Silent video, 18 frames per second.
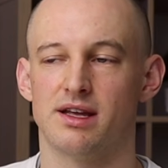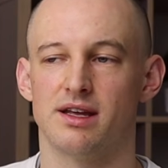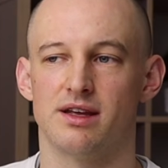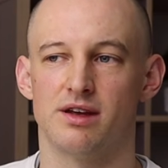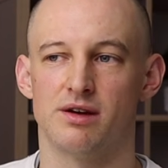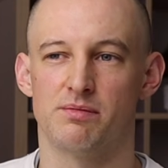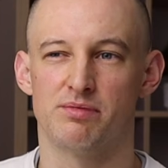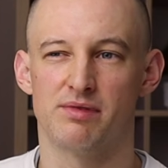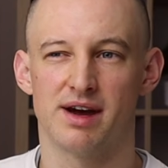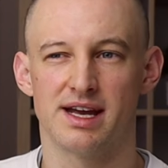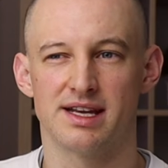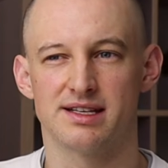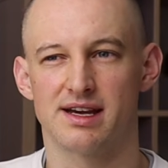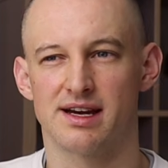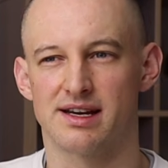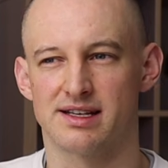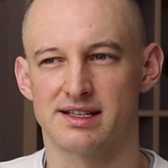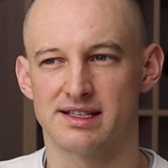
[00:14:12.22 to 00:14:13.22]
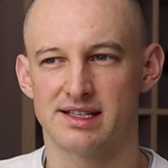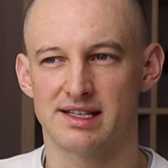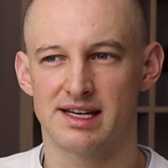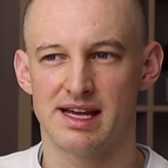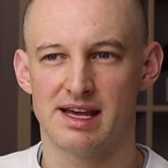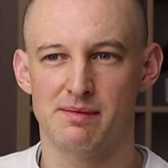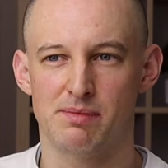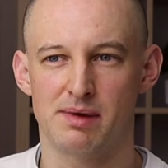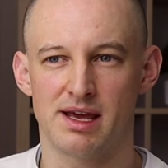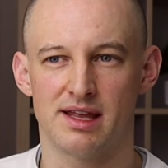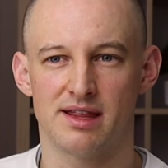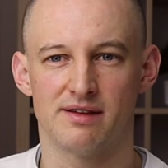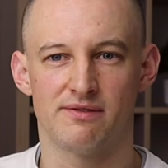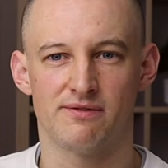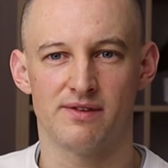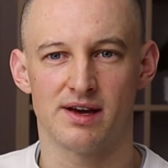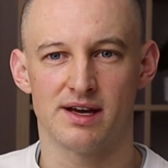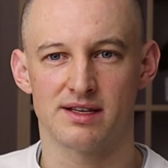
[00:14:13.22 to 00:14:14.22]
your brain's kind of sleepy. The
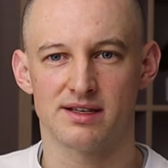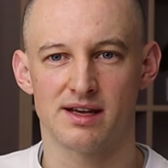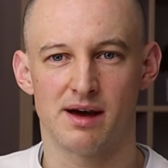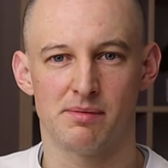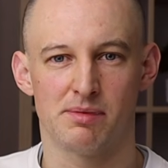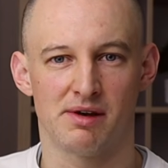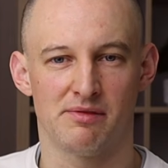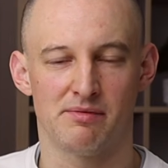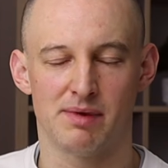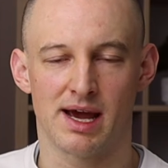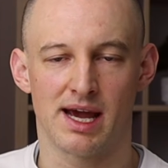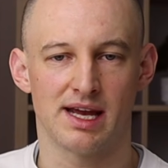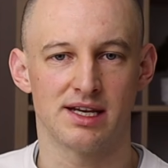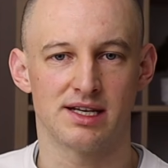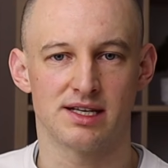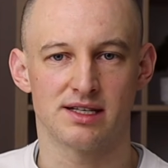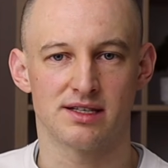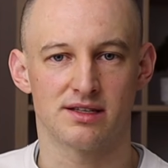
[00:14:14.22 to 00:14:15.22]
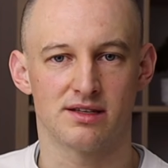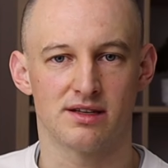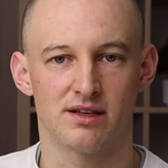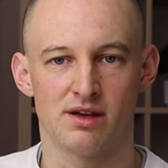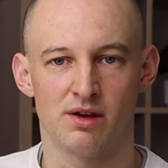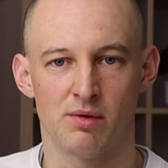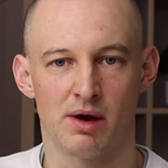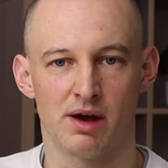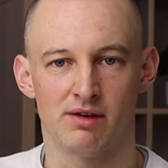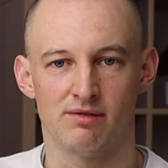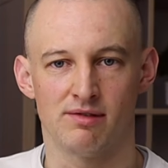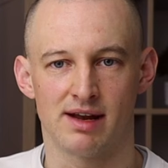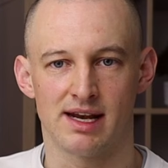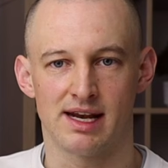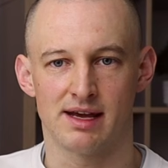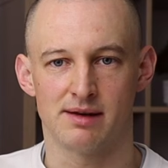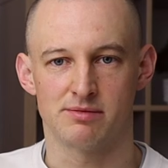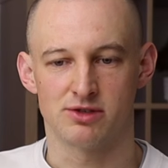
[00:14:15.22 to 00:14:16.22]
first couple of pages, you won't
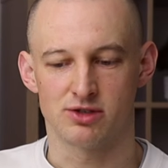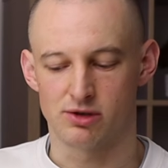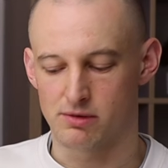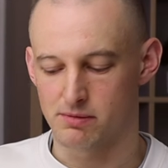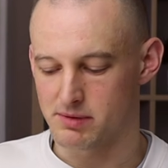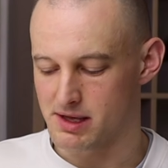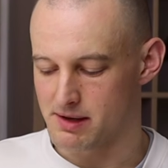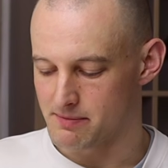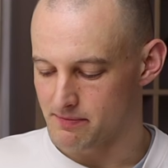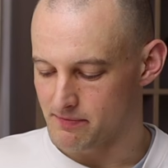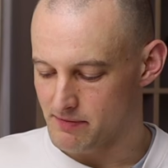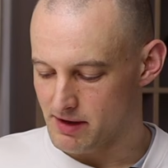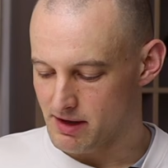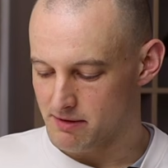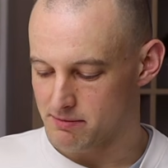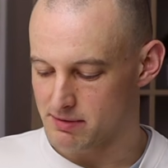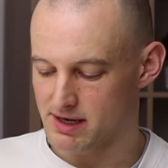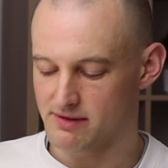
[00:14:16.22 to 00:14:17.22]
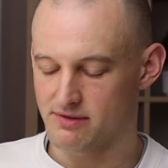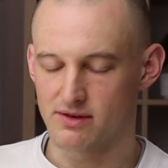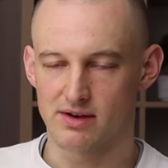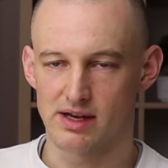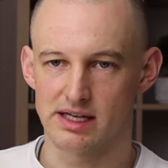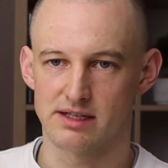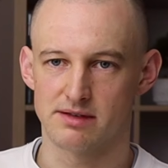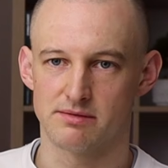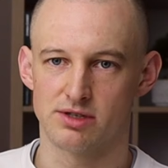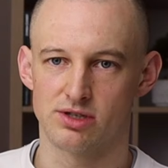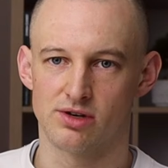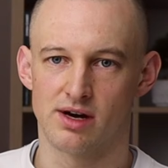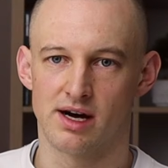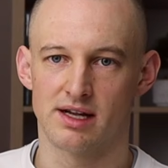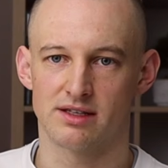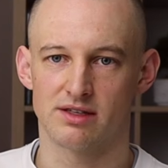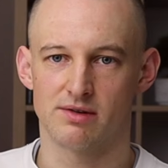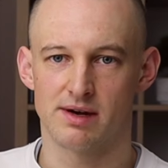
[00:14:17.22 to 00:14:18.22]
really absorb them. But if you've done some short
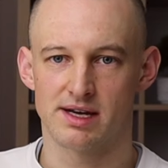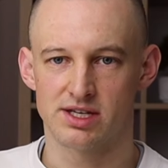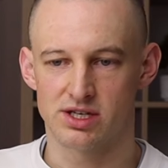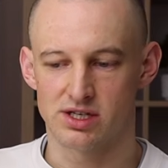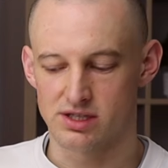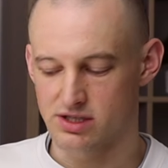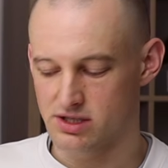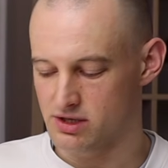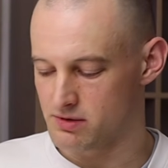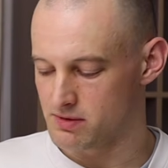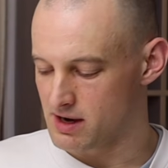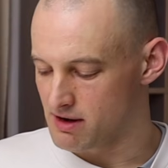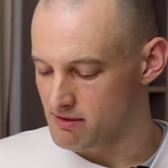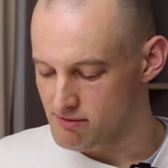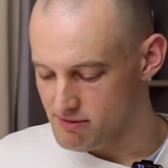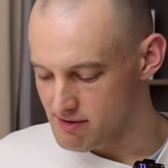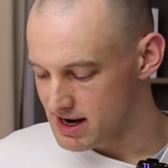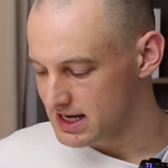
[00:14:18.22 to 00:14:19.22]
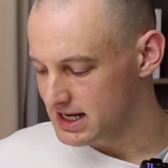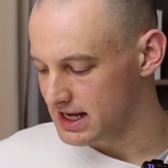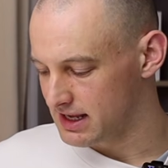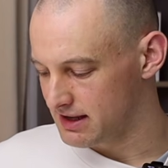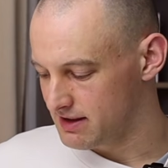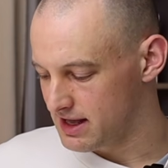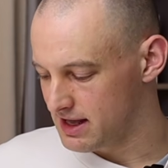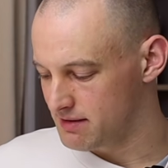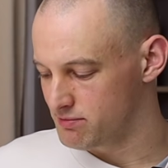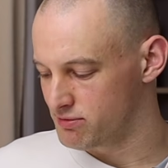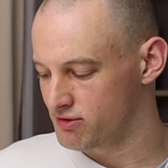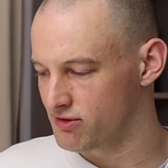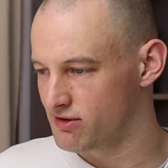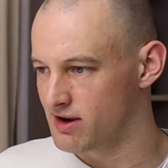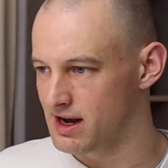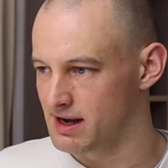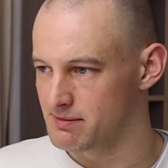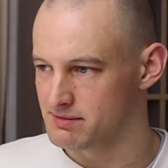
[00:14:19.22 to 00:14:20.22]
answer questions, you are ready and
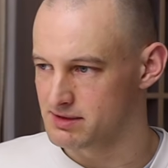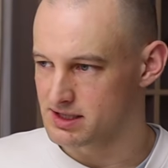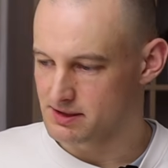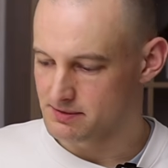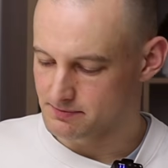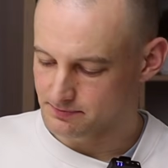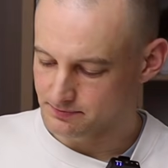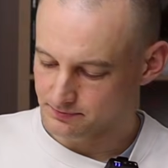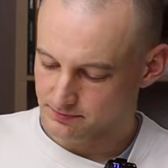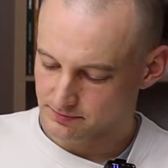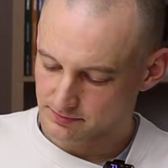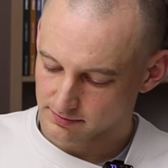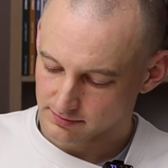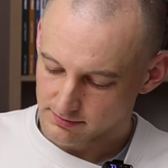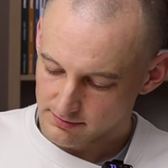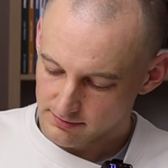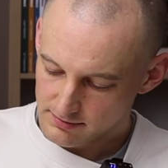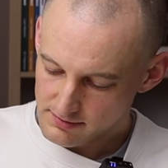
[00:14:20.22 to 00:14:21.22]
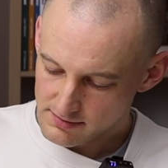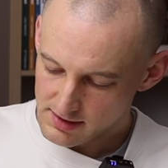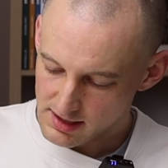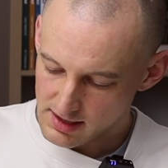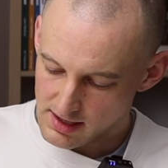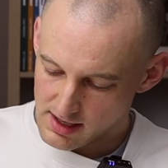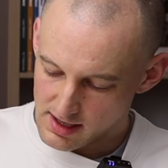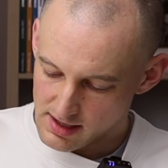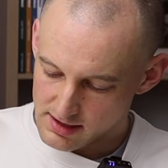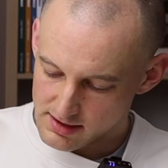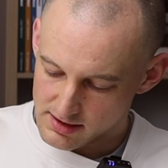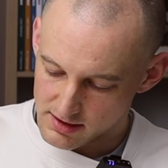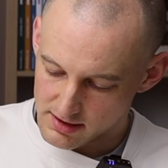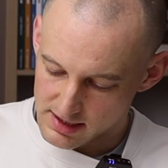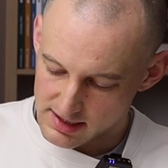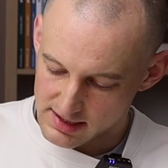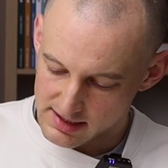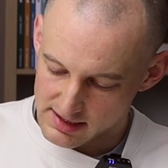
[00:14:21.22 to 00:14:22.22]
primed. So
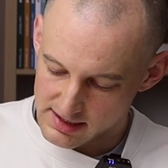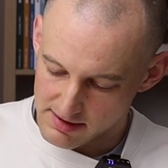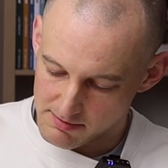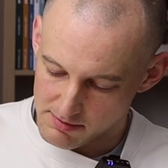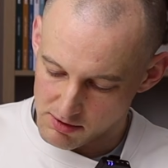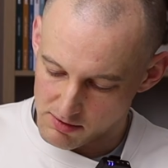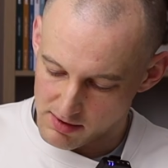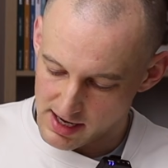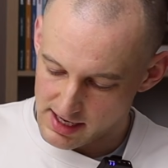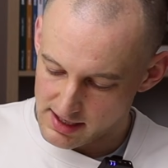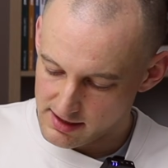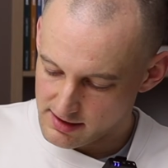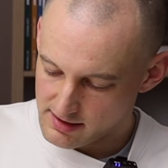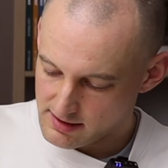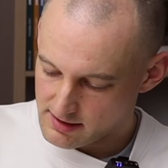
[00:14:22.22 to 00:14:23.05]
this is number one.